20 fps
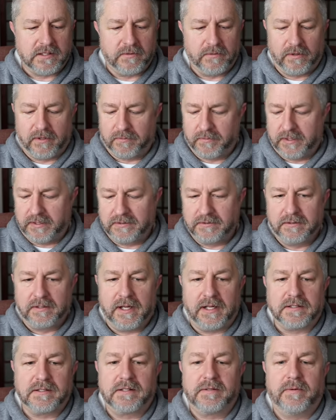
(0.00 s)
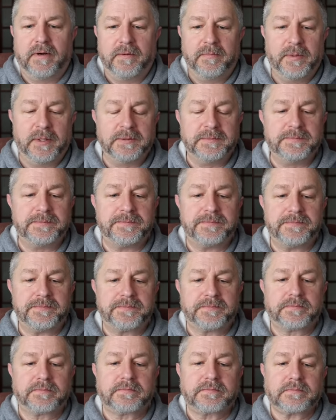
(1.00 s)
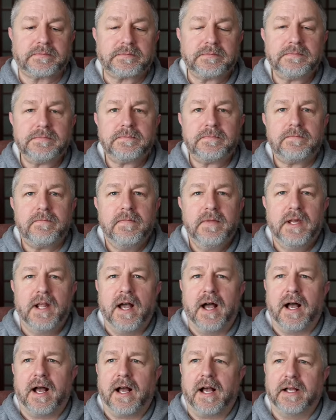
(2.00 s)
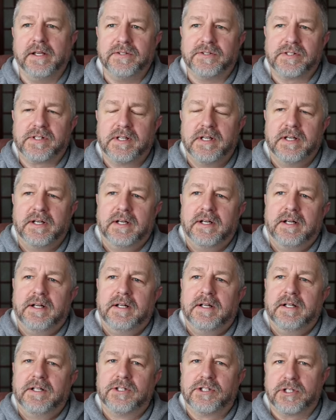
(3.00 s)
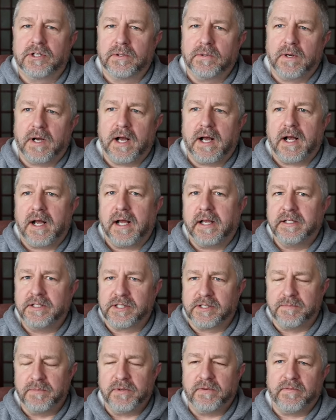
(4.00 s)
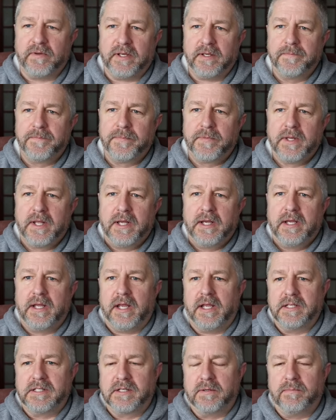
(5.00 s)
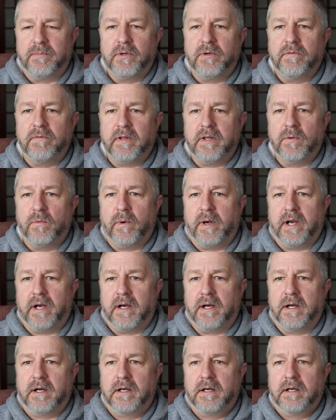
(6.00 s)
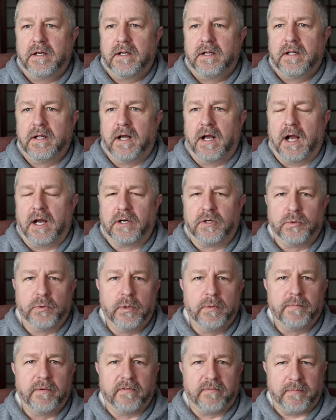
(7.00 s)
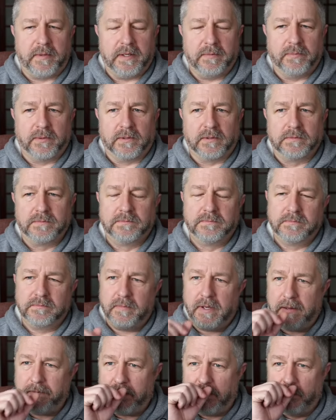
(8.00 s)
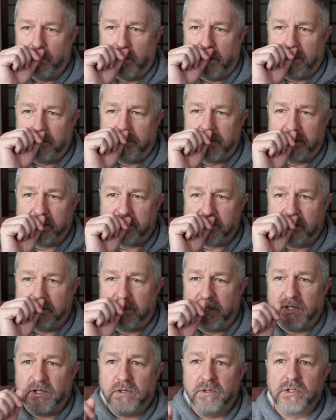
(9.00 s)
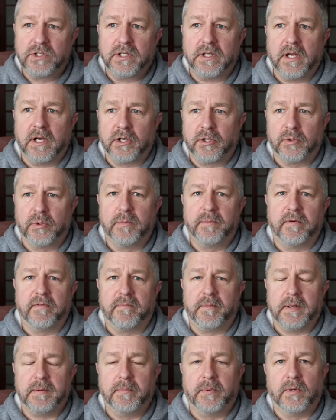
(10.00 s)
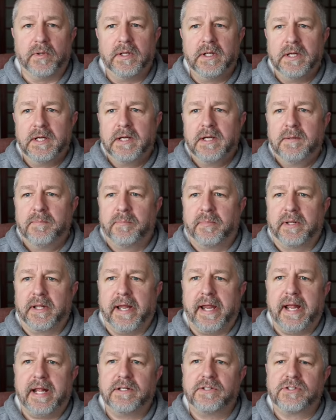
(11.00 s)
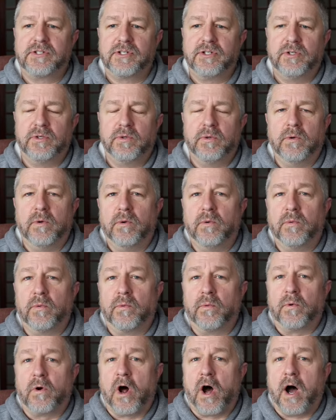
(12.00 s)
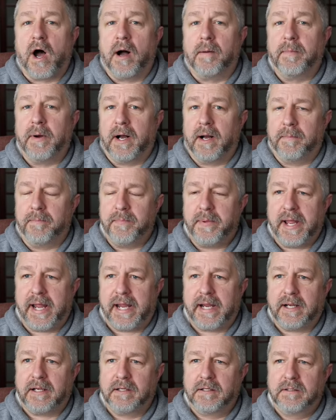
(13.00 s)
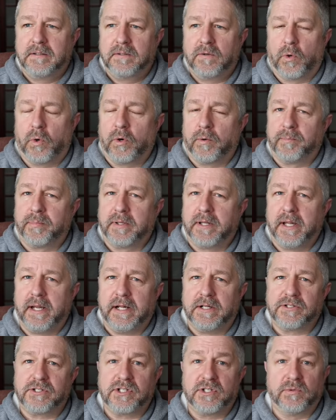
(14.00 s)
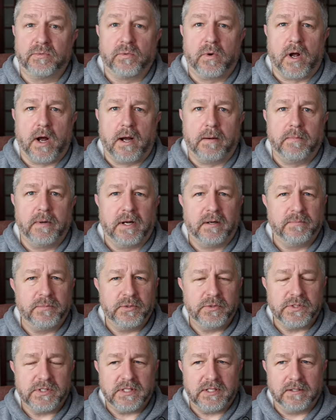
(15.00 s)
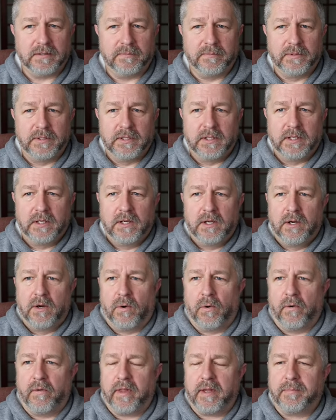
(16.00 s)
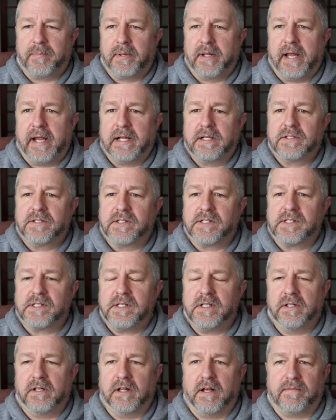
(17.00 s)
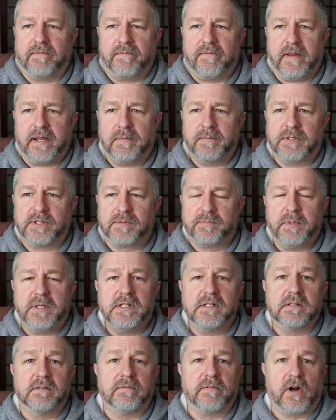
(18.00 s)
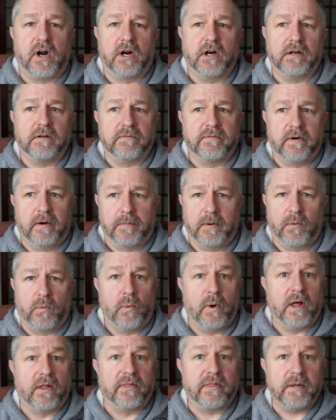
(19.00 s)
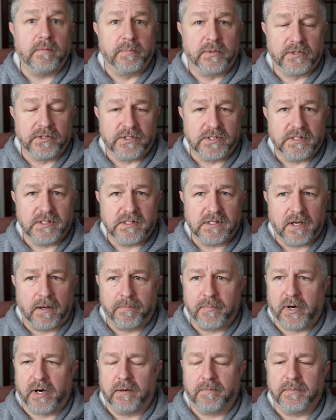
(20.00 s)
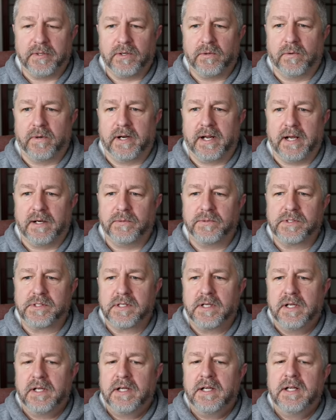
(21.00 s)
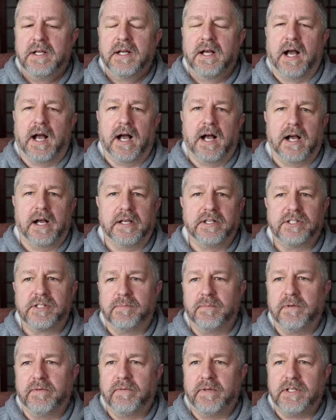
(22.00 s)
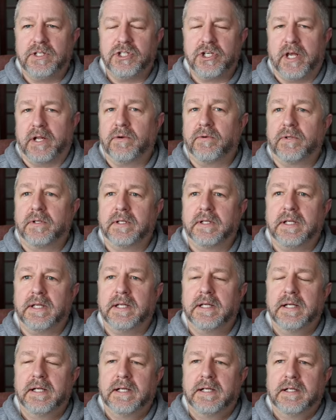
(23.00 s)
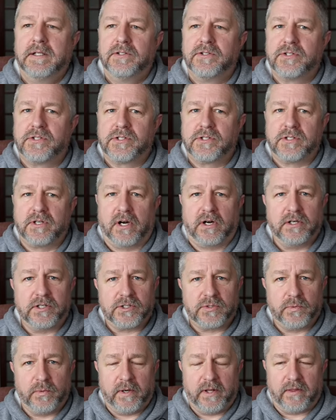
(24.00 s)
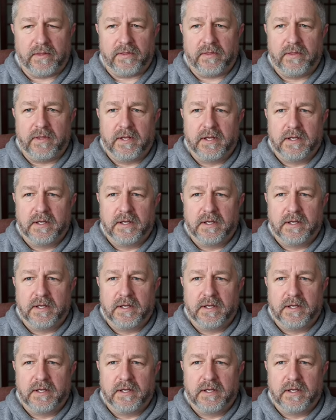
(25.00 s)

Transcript: the wrong button. That's the right button. A heist. So a heist movie is a movie where a group of people, maybe one person, but usually a group of people, plans to rob a bank, or plans to rob a museum, or they plan to steal a famous piece of art from a wealthy person's apartment or house. A heist movie generally starts with